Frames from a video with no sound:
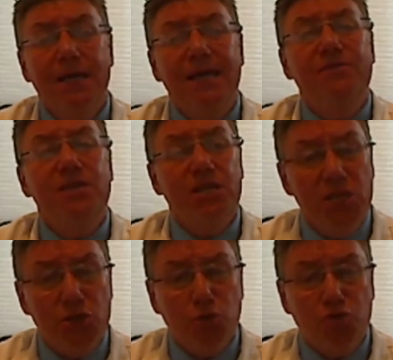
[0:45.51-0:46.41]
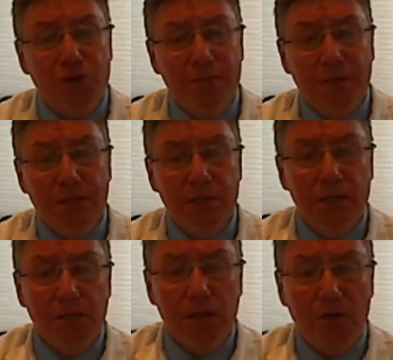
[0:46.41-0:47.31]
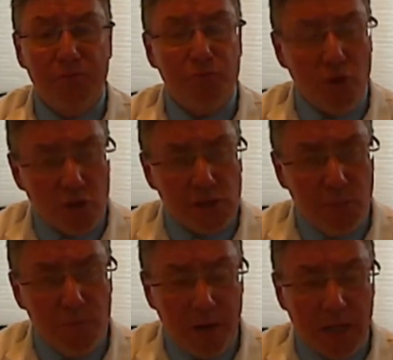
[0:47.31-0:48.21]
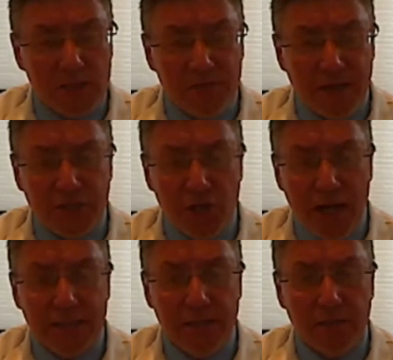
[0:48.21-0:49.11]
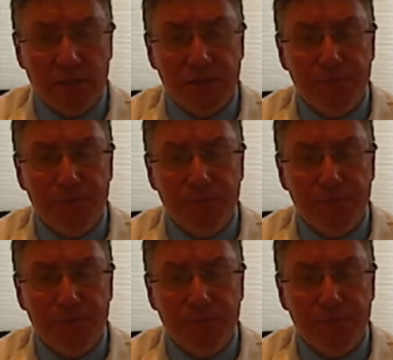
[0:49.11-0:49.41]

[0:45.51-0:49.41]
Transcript: in the initial treatment of proximal plantar fasciitis.